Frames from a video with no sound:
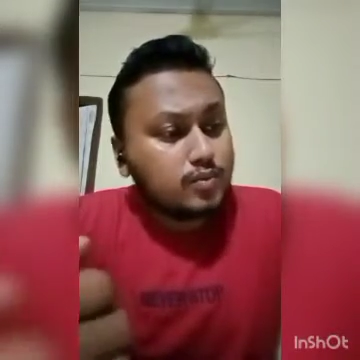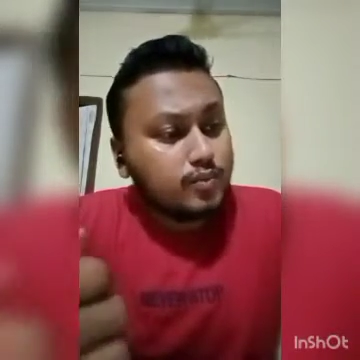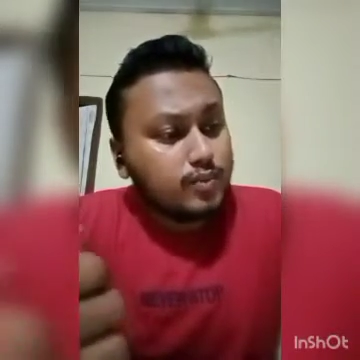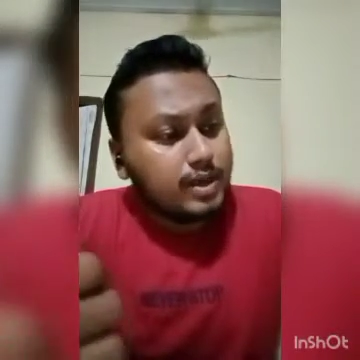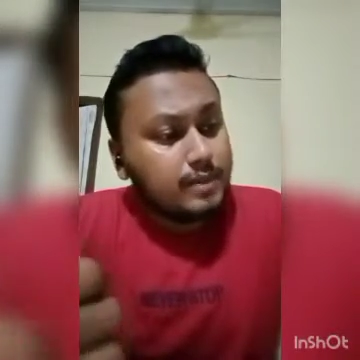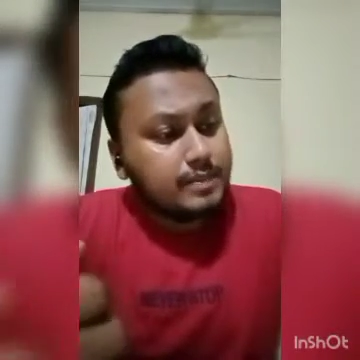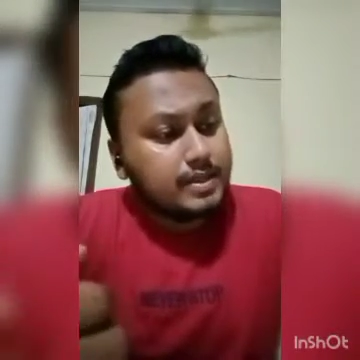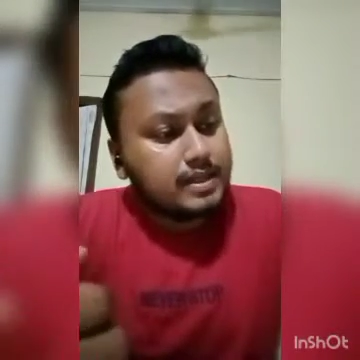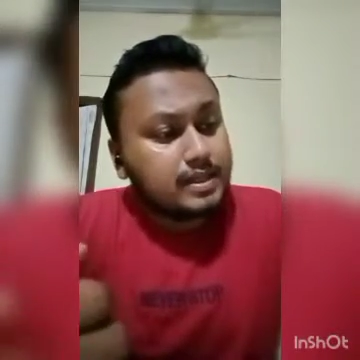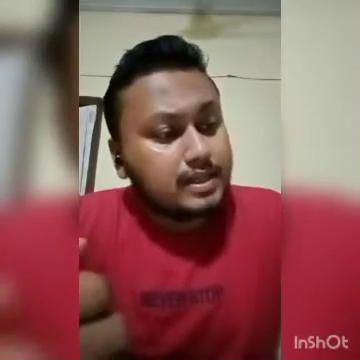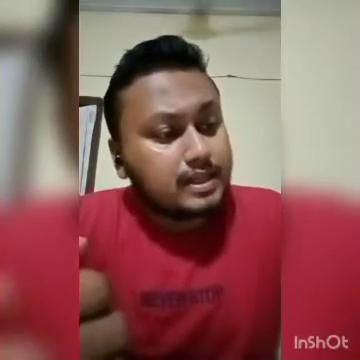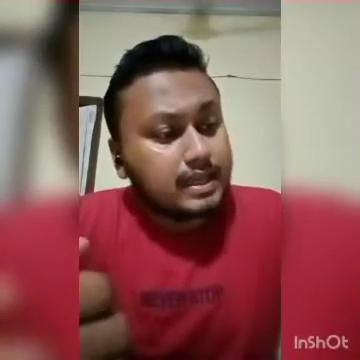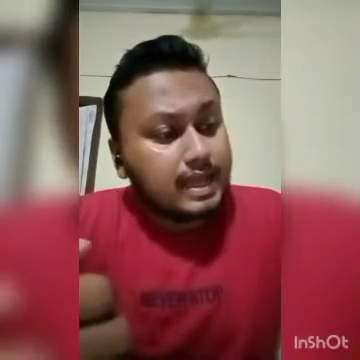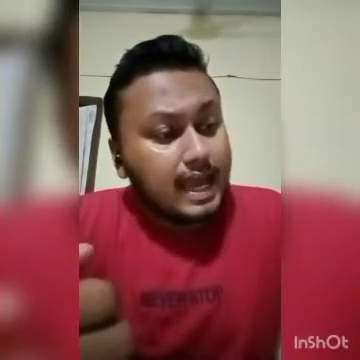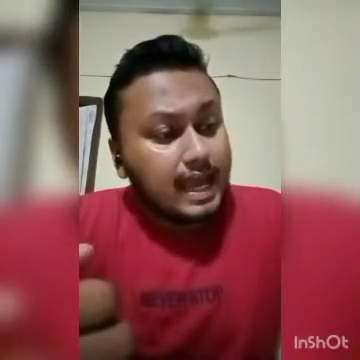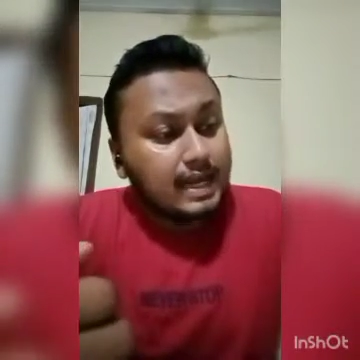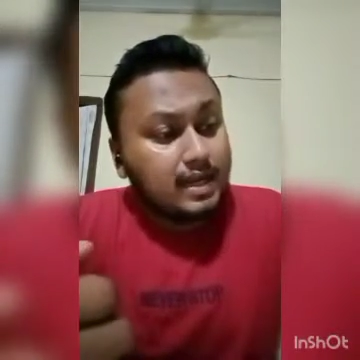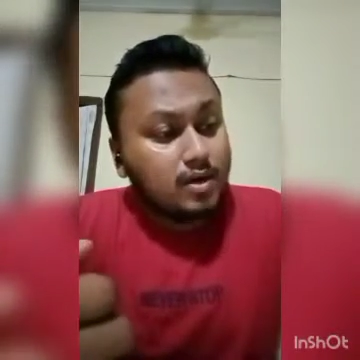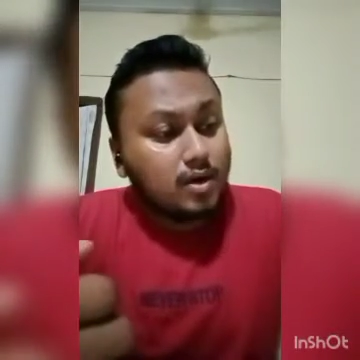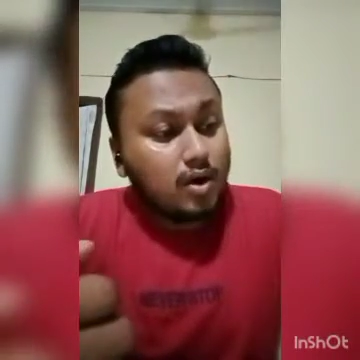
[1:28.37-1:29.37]
women
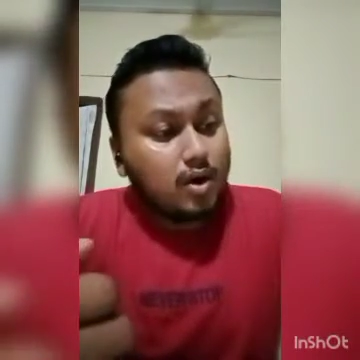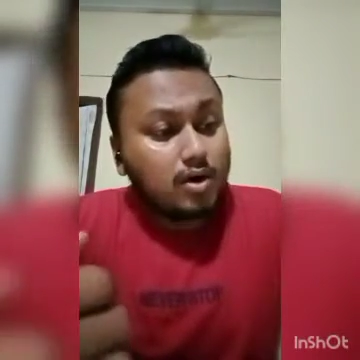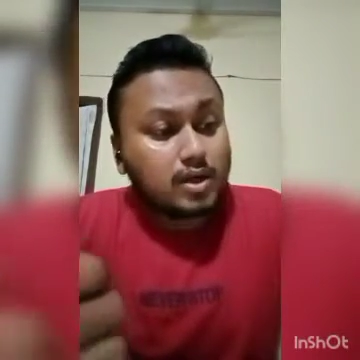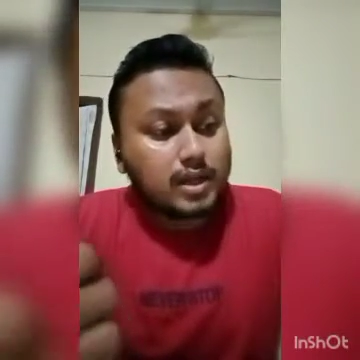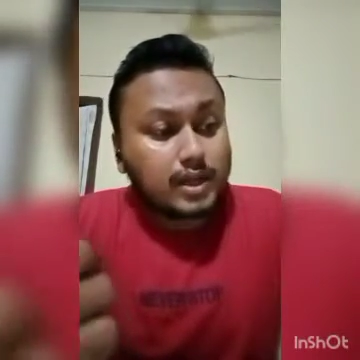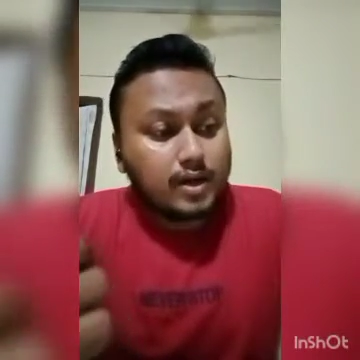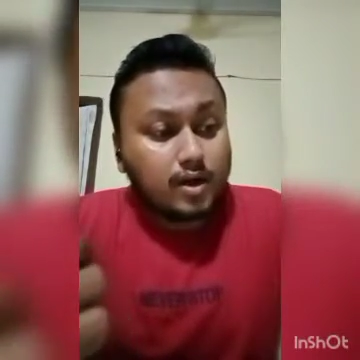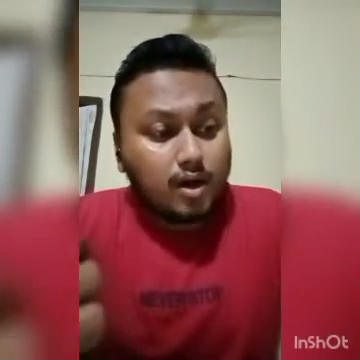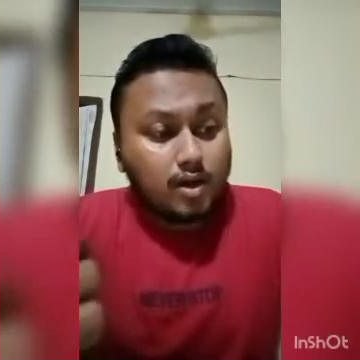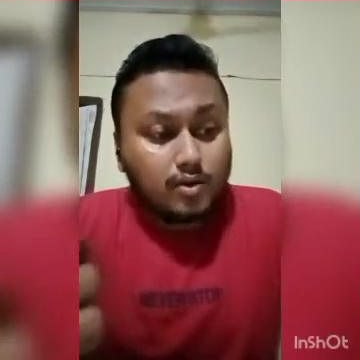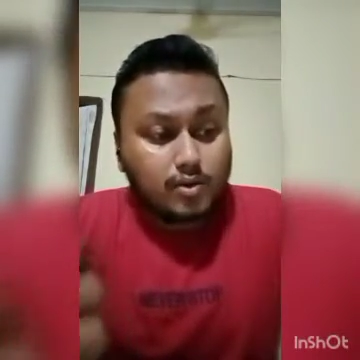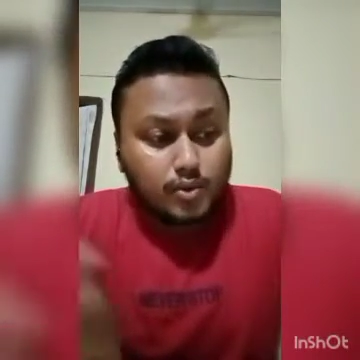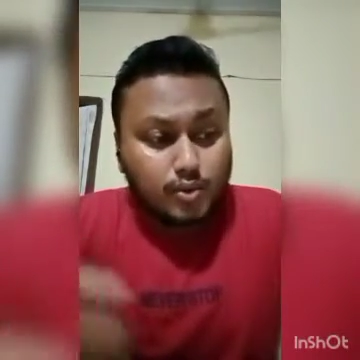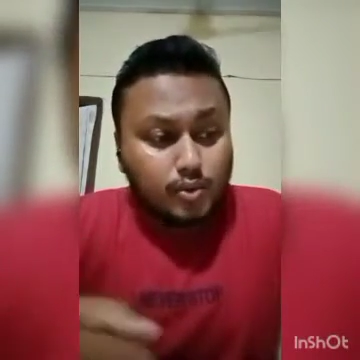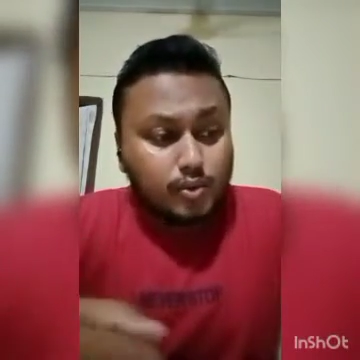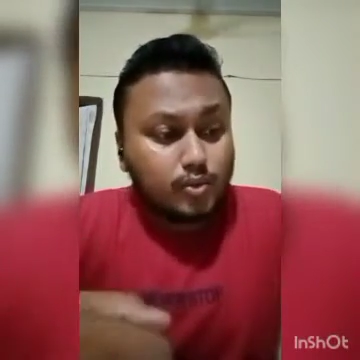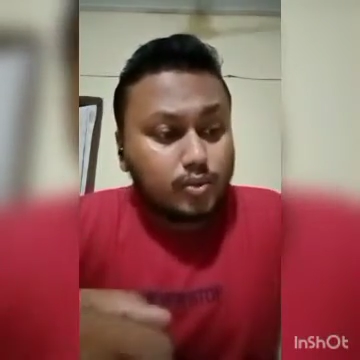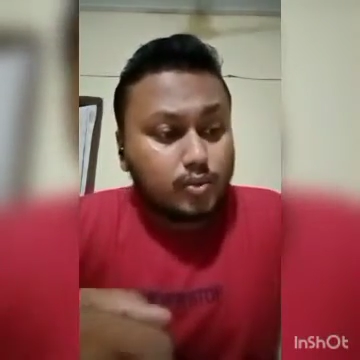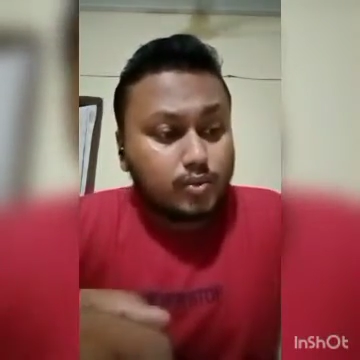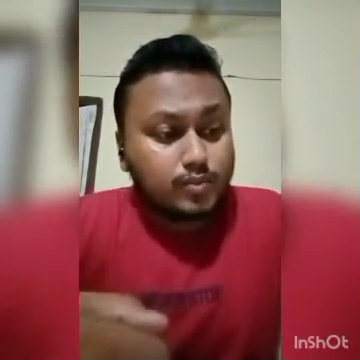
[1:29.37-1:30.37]
can or cannot
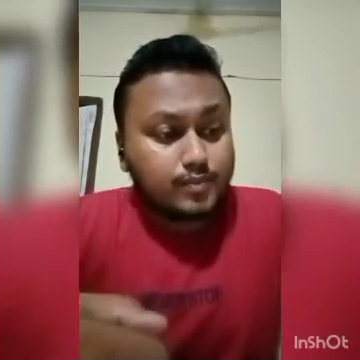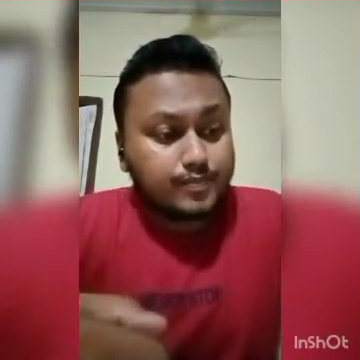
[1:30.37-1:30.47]
do.